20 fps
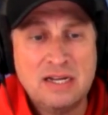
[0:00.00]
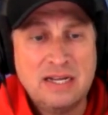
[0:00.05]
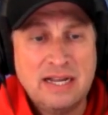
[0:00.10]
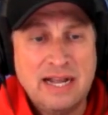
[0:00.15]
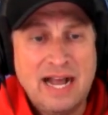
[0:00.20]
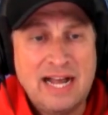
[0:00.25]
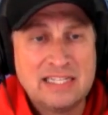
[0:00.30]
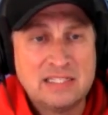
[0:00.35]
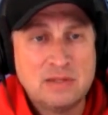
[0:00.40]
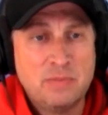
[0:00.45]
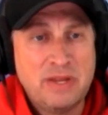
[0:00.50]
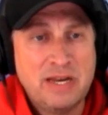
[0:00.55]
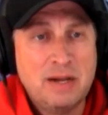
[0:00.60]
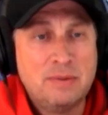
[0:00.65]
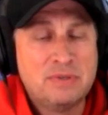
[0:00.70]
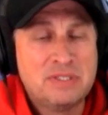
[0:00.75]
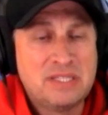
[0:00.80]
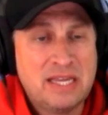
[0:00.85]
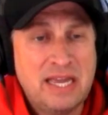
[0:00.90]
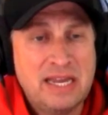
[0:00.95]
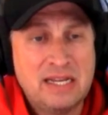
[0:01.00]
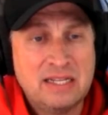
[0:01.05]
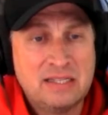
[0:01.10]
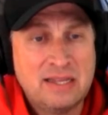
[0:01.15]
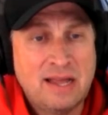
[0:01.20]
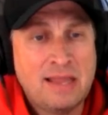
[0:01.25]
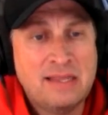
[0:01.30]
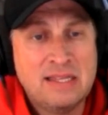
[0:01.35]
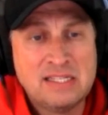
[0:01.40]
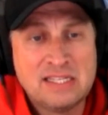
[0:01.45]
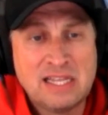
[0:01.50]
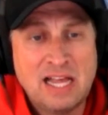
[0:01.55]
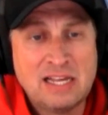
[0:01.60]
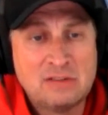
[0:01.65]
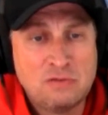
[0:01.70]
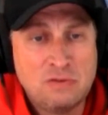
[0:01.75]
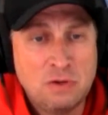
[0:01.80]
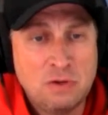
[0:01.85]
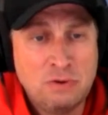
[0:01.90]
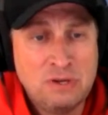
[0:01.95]
hasn't been able to get it done these
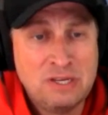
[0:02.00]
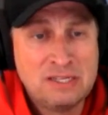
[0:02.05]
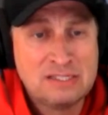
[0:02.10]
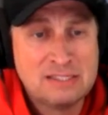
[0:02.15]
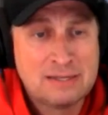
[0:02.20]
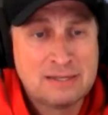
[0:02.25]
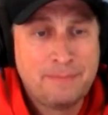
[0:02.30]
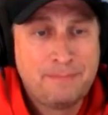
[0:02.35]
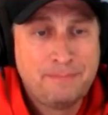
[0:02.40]
last few weeks.